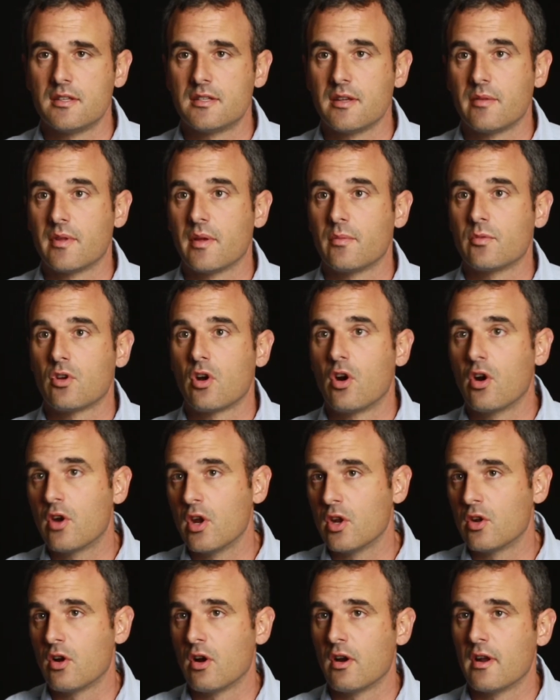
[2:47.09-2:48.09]
sometimes
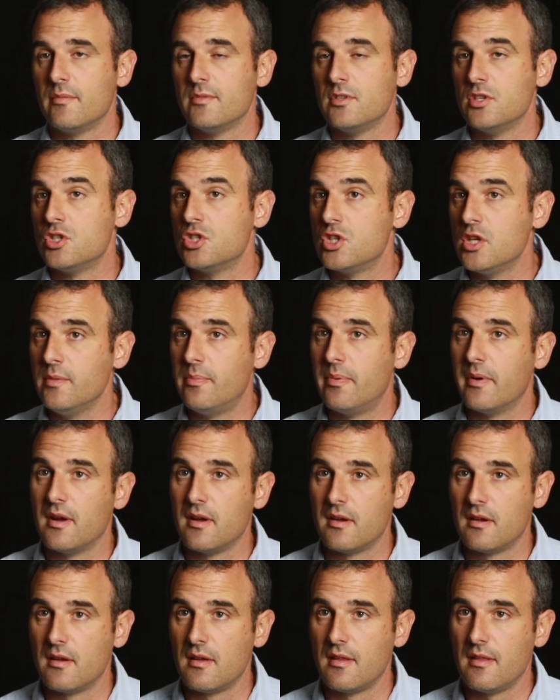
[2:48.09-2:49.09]
concrete columns is
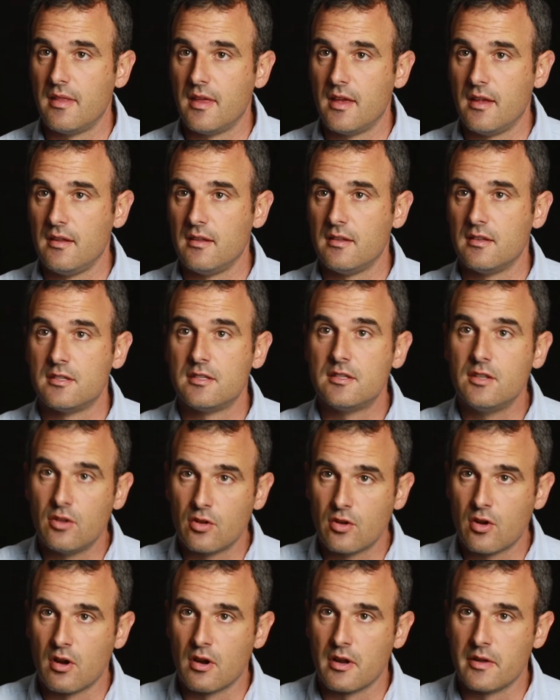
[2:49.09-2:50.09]
cheaper than steel
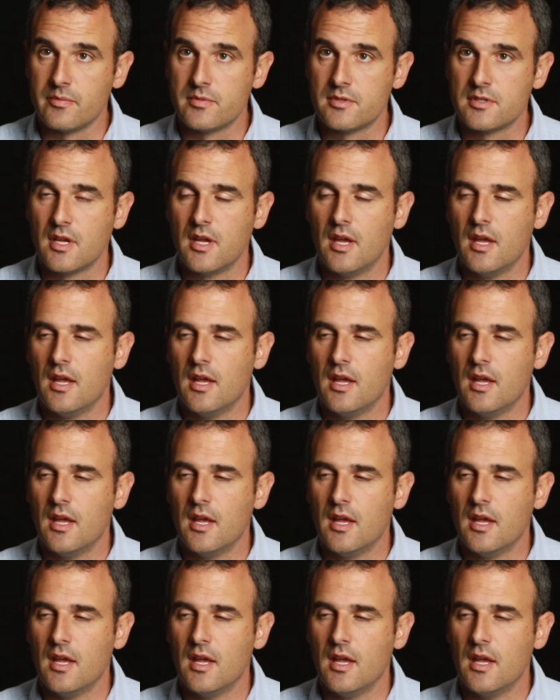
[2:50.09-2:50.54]
columns.